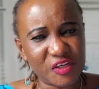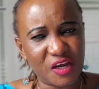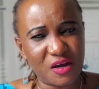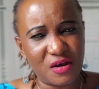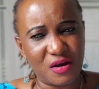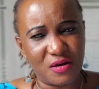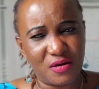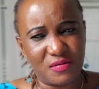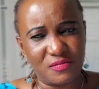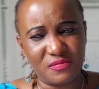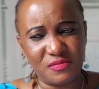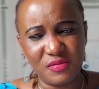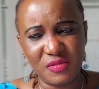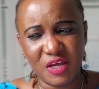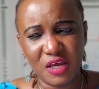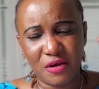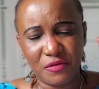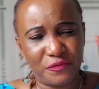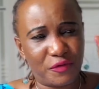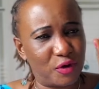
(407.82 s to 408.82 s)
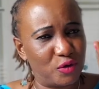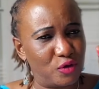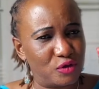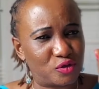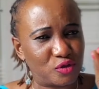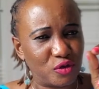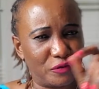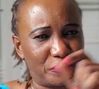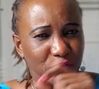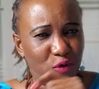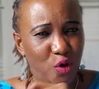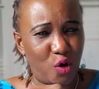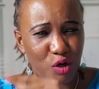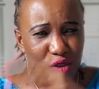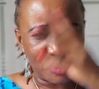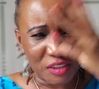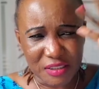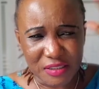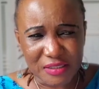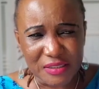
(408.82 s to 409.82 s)
um, for those of
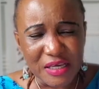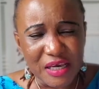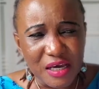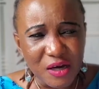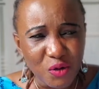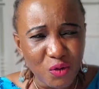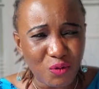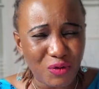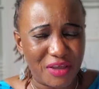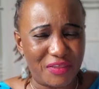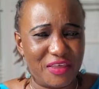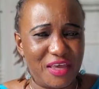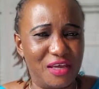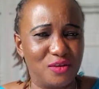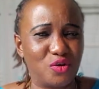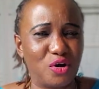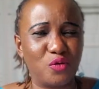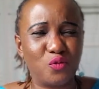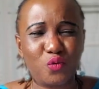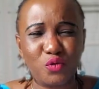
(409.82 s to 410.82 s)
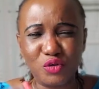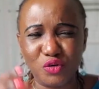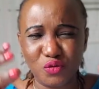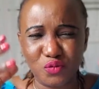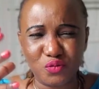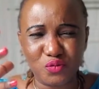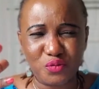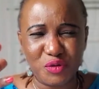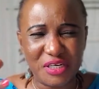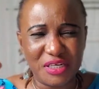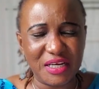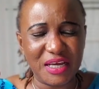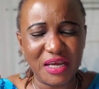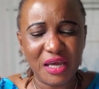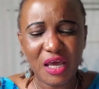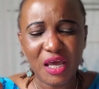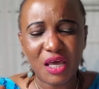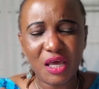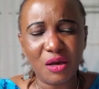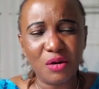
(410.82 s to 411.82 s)
us who were there, now would you read?
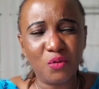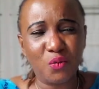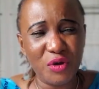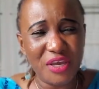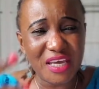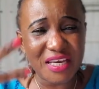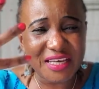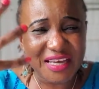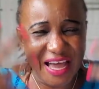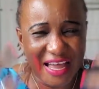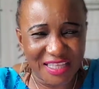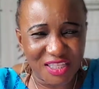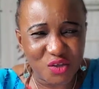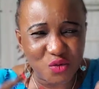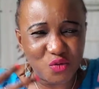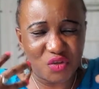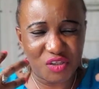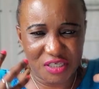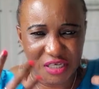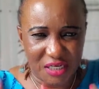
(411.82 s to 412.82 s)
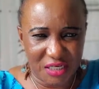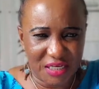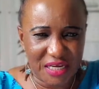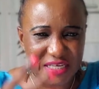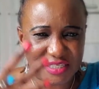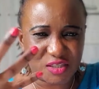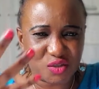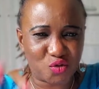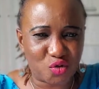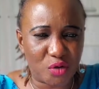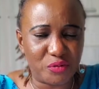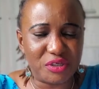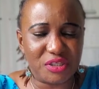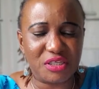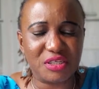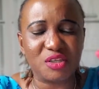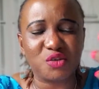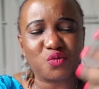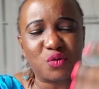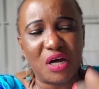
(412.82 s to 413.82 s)
We got to tell a story.
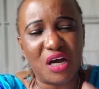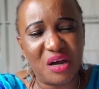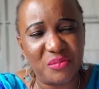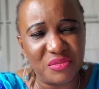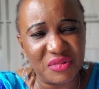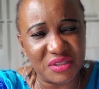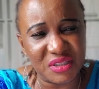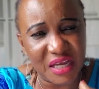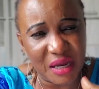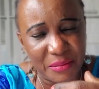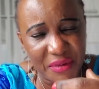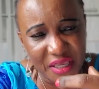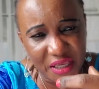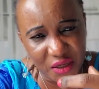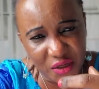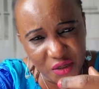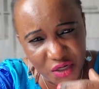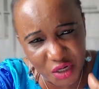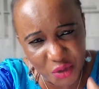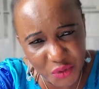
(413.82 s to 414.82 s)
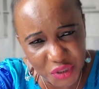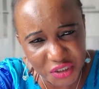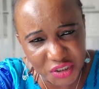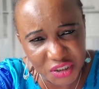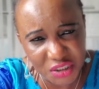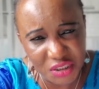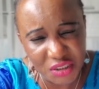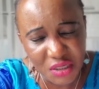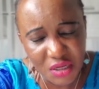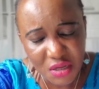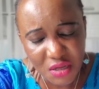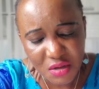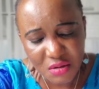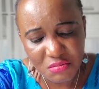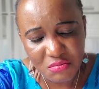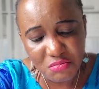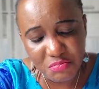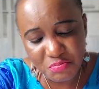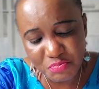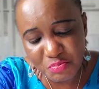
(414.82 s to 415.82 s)
This is what I'm, I'm encouraging
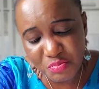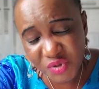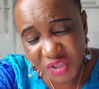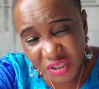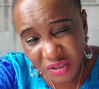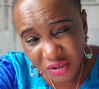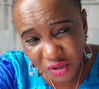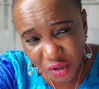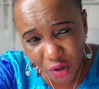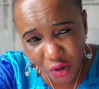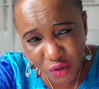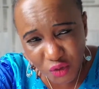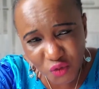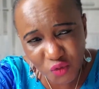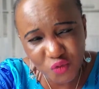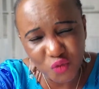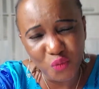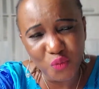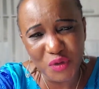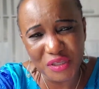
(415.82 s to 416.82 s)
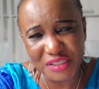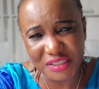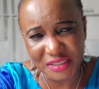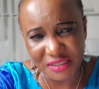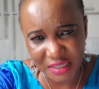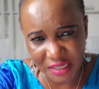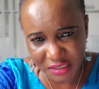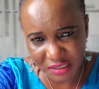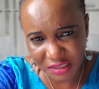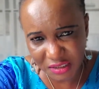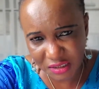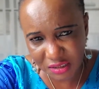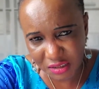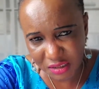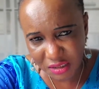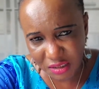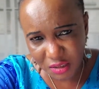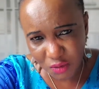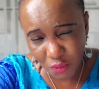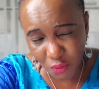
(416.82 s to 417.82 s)
those who witnessed
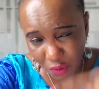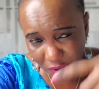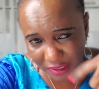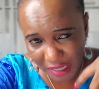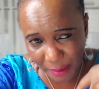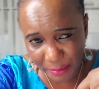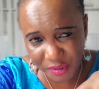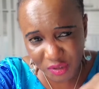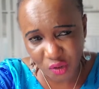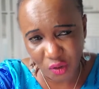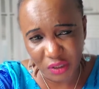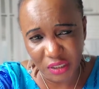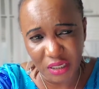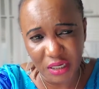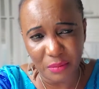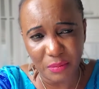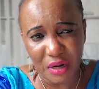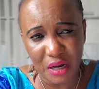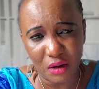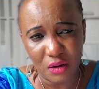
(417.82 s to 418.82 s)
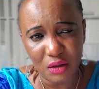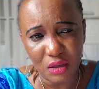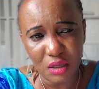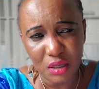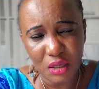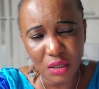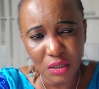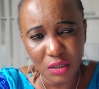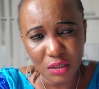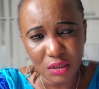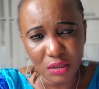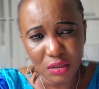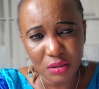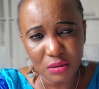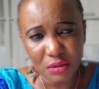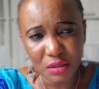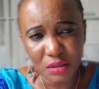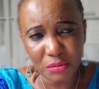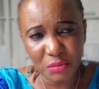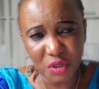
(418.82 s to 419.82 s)
what I'm talking about.
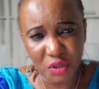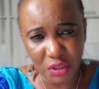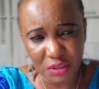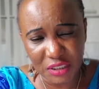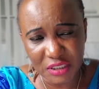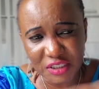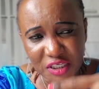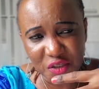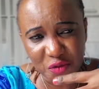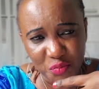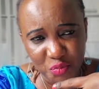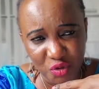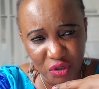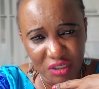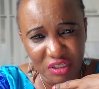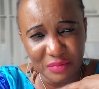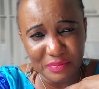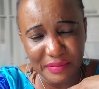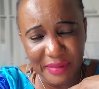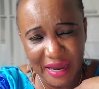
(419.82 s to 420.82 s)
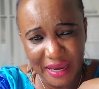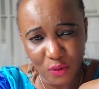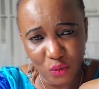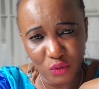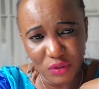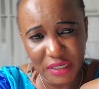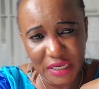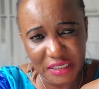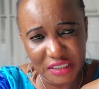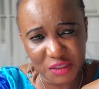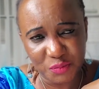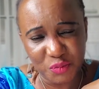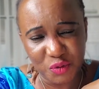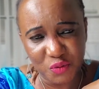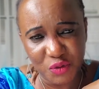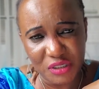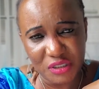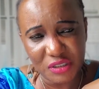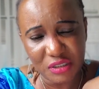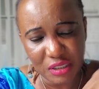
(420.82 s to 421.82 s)
Because this is purely my own
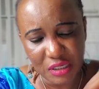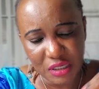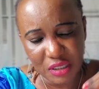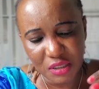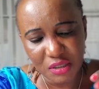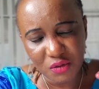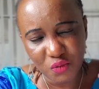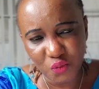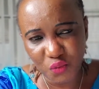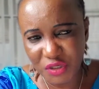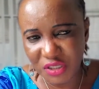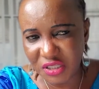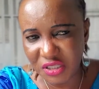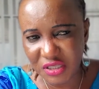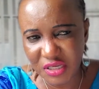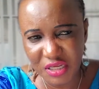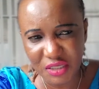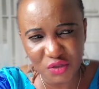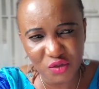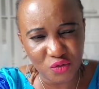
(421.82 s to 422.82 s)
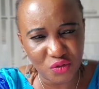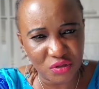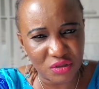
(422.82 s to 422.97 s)
experience. We need to